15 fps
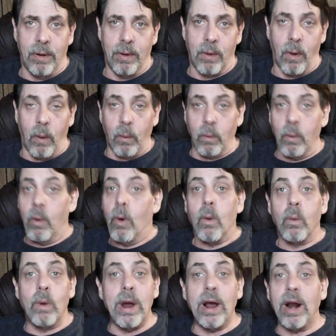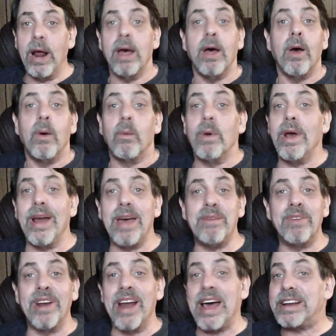Oh, we'll
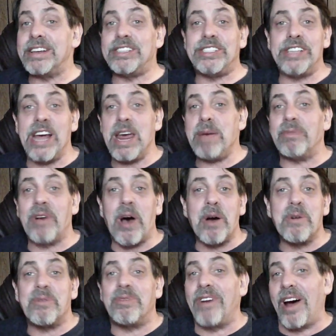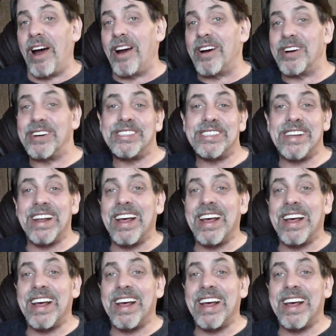even let the sheep vote first.